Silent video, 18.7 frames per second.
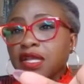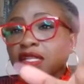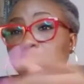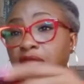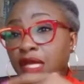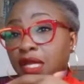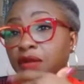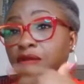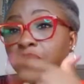
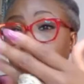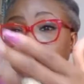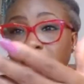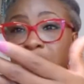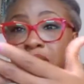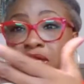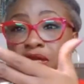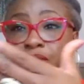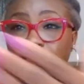then it would
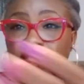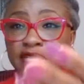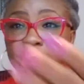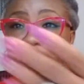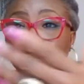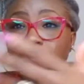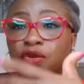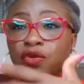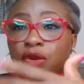
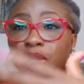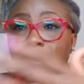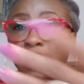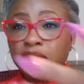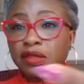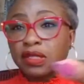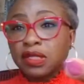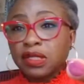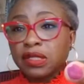tell you
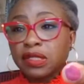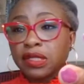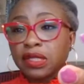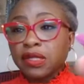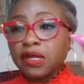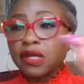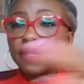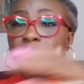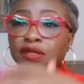the
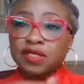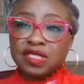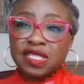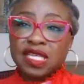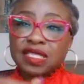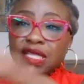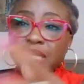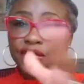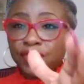earliest
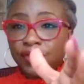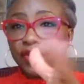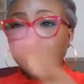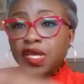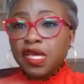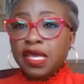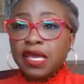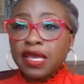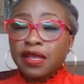date that you
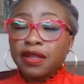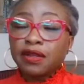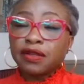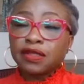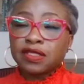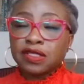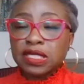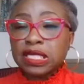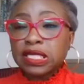
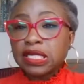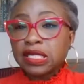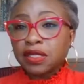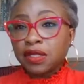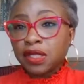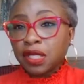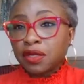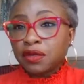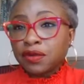can send in
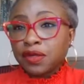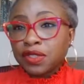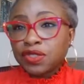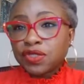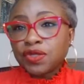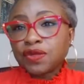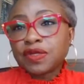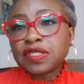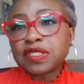an inquiry
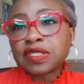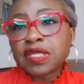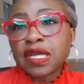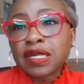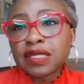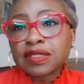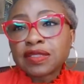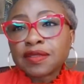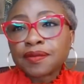to
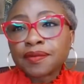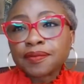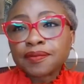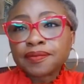USCIS.